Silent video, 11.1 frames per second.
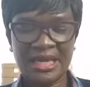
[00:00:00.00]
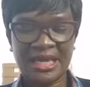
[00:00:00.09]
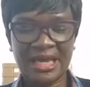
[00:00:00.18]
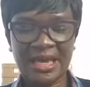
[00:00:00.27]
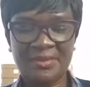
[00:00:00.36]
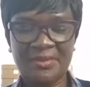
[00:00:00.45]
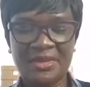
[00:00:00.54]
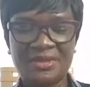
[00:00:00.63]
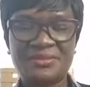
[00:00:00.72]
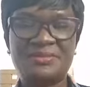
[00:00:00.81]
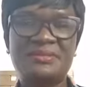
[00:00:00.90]
Um,
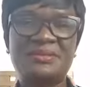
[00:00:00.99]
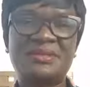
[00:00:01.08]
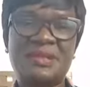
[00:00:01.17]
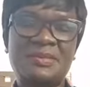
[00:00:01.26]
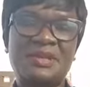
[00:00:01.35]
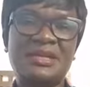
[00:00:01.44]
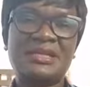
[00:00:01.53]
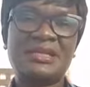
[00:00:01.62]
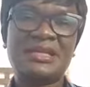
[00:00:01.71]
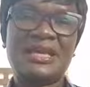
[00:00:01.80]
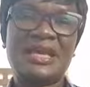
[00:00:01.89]

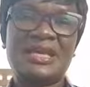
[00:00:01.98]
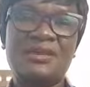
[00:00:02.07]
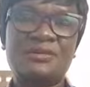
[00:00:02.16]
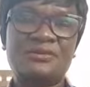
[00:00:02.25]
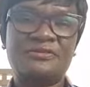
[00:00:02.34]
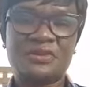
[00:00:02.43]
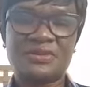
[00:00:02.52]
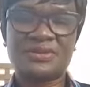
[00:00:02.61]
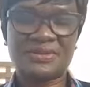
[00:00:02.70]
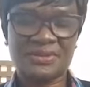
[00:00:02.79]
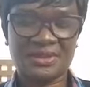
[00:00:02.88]
typically, a lot of
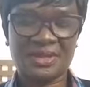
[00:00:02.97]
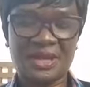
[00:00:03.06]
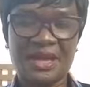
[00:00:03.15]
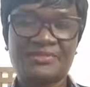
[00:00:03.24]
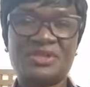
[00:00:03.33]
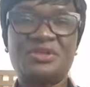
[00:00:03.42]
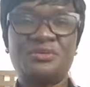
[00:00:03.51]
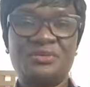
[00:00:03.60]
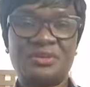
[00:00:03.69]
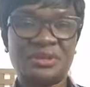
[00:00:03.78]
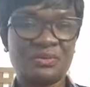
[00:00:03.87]
us have
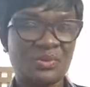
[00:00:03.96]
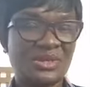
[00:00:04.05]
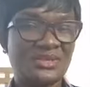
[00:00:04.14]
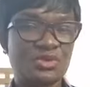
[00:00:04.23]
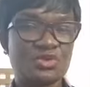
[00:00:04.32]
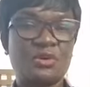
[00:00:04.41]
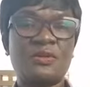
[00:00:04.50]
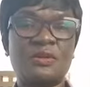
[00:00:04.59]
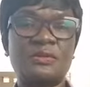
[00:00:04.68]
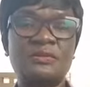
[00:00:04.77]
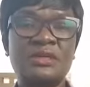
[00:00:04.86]
children and we
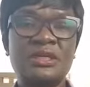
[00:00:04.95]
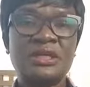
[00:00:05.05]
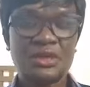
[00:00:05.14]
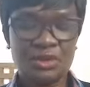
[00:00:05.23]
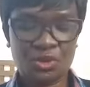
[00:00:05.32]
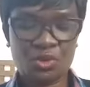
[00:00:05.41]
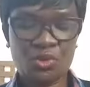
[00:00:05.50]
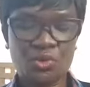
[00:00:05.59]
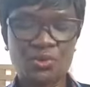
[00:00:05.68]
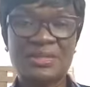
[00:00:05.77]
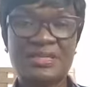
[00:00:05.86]
struggle
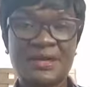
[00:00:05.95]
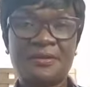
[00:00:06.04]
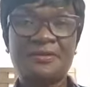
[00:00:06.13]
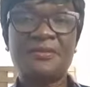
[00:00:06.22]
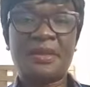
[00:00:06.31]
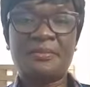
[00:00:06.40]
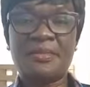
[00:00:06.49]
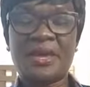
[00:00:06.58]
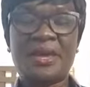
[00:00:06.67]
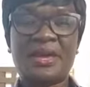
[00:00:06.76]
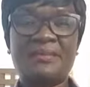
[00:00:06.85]
to tell
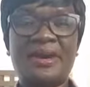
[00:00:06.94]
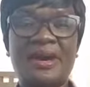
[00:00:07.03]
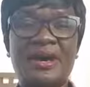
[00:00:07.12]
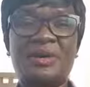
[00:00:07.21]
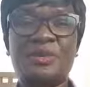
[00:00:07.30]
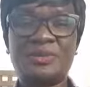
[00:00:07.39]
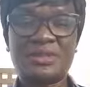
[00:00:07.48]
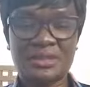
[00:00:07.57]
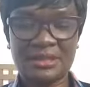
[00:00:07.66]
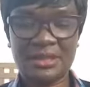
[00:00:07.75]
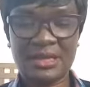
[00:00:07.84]
them
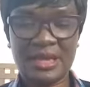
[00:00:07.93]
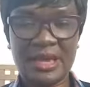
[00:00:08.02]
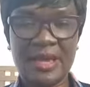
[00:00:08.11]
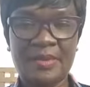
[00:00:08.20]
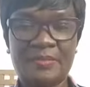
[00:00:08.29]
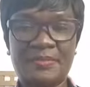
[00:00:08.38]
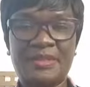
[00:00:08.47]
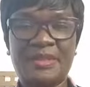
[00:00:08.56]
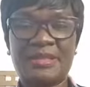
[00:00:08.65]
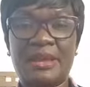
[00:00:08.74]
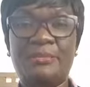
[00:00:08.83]
about um,
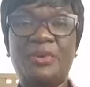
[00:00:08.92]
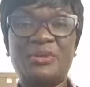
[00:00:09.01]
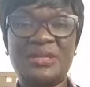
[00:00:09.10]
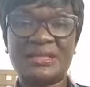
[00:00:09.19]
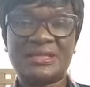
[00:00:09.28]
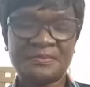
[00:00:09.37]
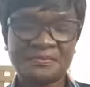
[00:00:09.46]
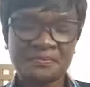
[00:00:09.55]
their bodies.